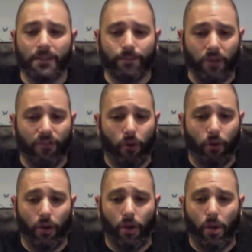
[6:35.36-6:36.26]
So
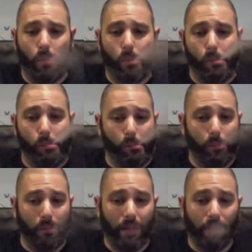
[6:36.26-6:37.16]
good.
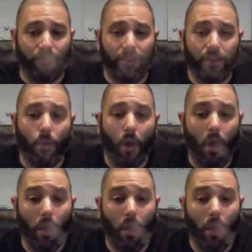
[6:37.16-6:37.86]
And I'll see you all